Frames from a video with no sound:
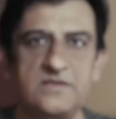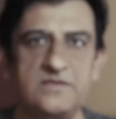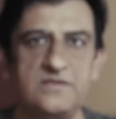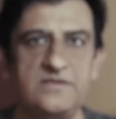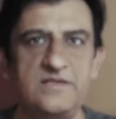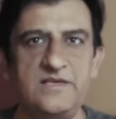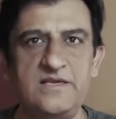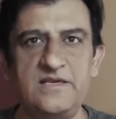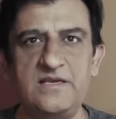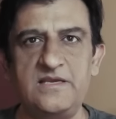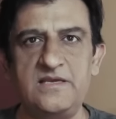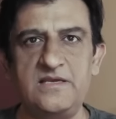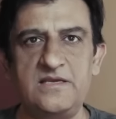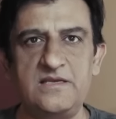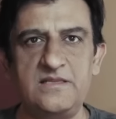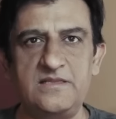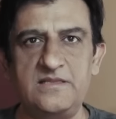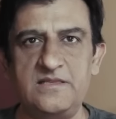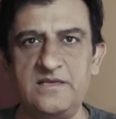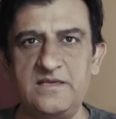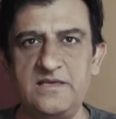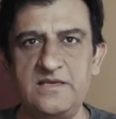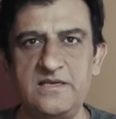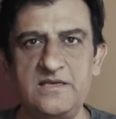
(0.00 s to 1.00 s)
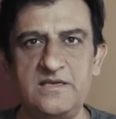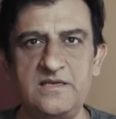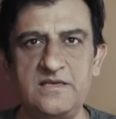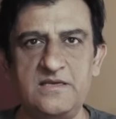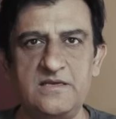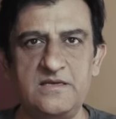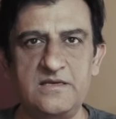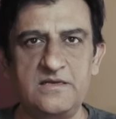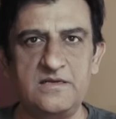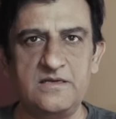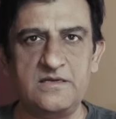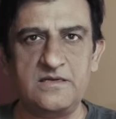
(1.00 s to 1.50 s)
They,
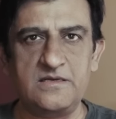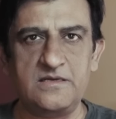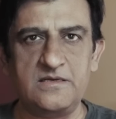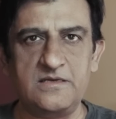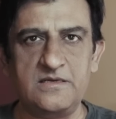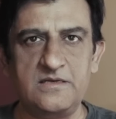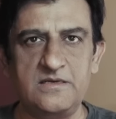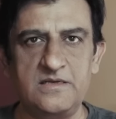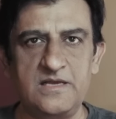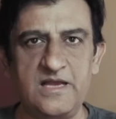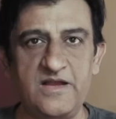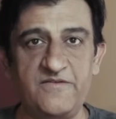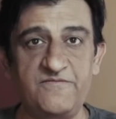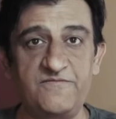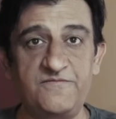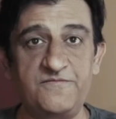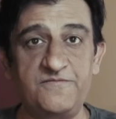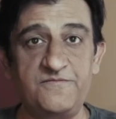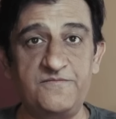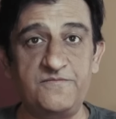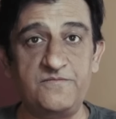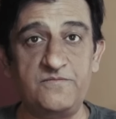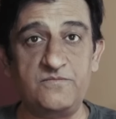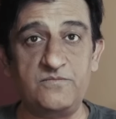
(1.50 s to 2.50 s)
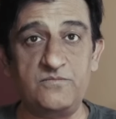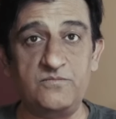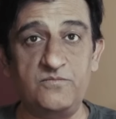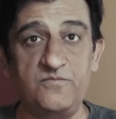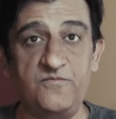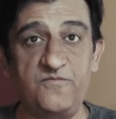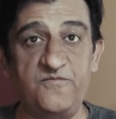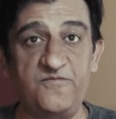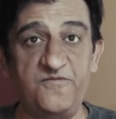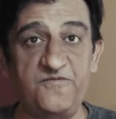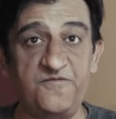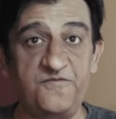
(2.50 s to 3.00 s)
they uh, have
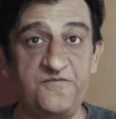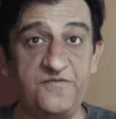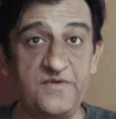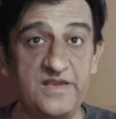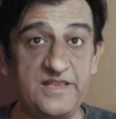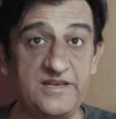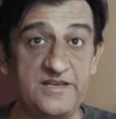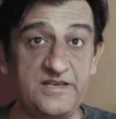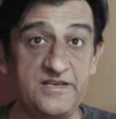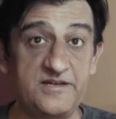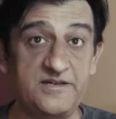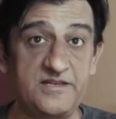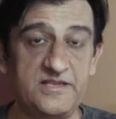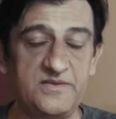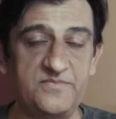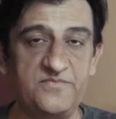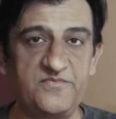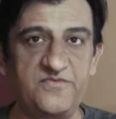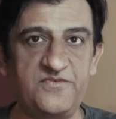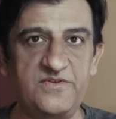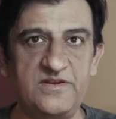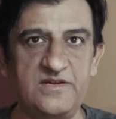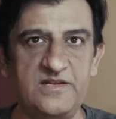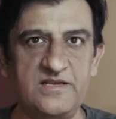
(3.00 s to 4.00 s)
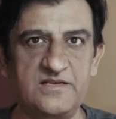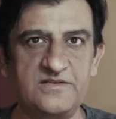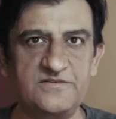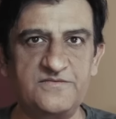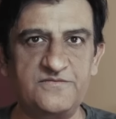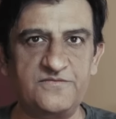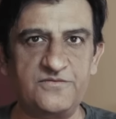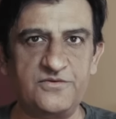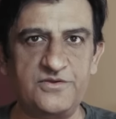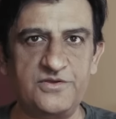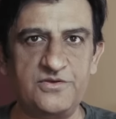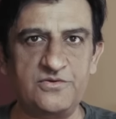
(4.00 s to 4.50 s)
very deep feelings
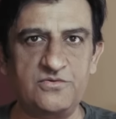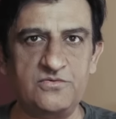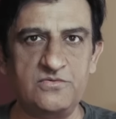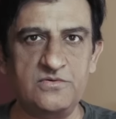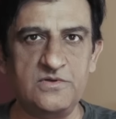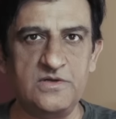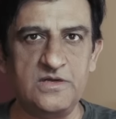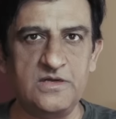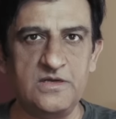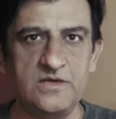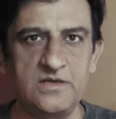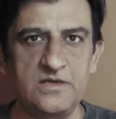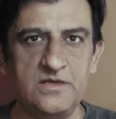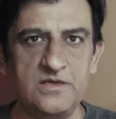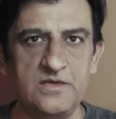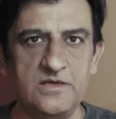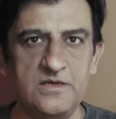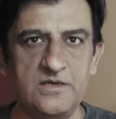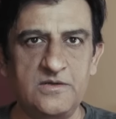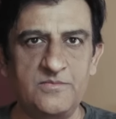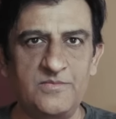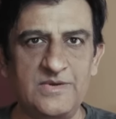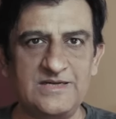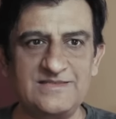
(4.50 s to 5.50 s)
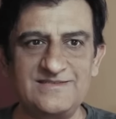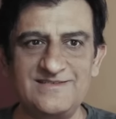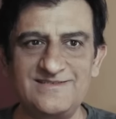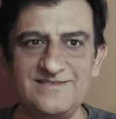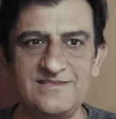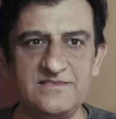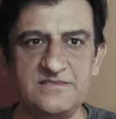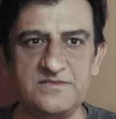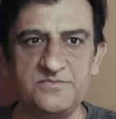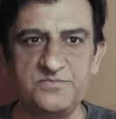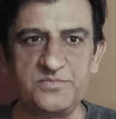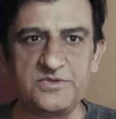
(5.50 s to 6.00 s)
for you. But
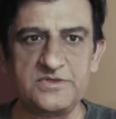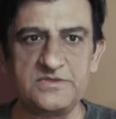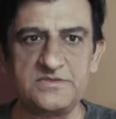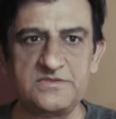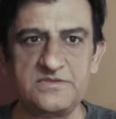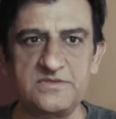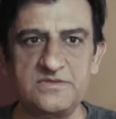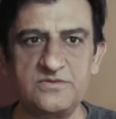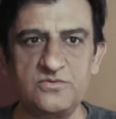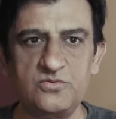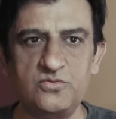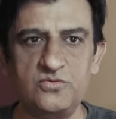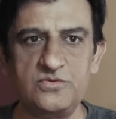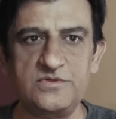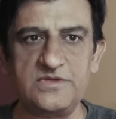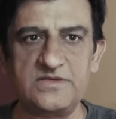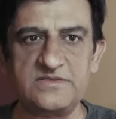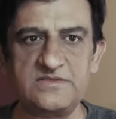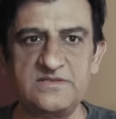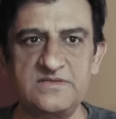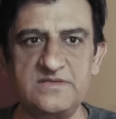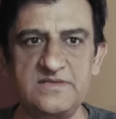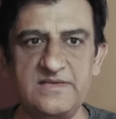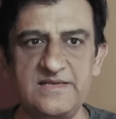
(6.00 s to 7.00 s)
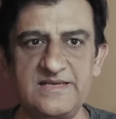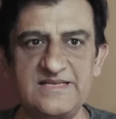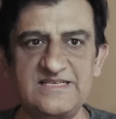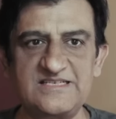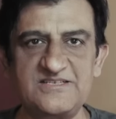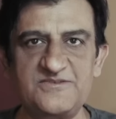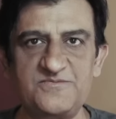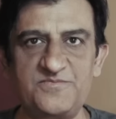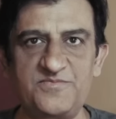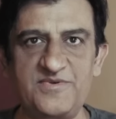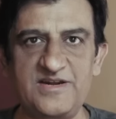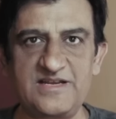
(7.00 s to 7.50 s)
this is a person who doesn't
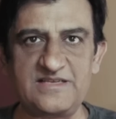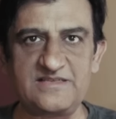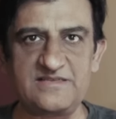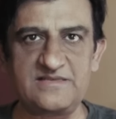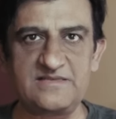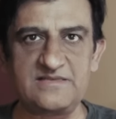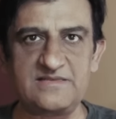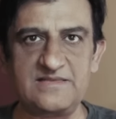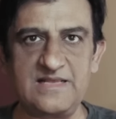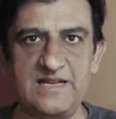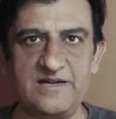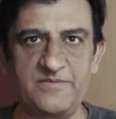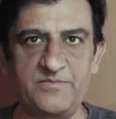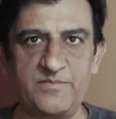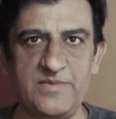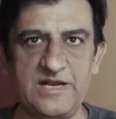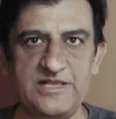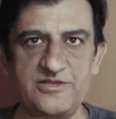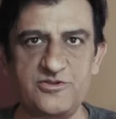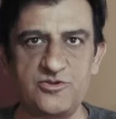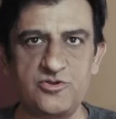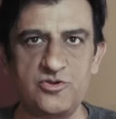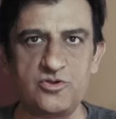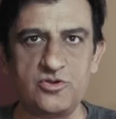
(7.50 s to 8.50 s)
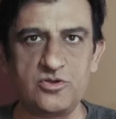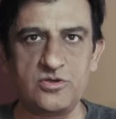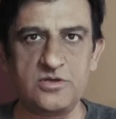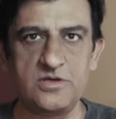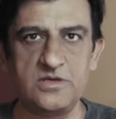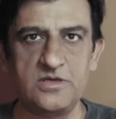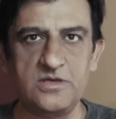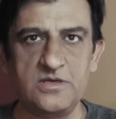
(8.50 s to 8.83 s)
express that much.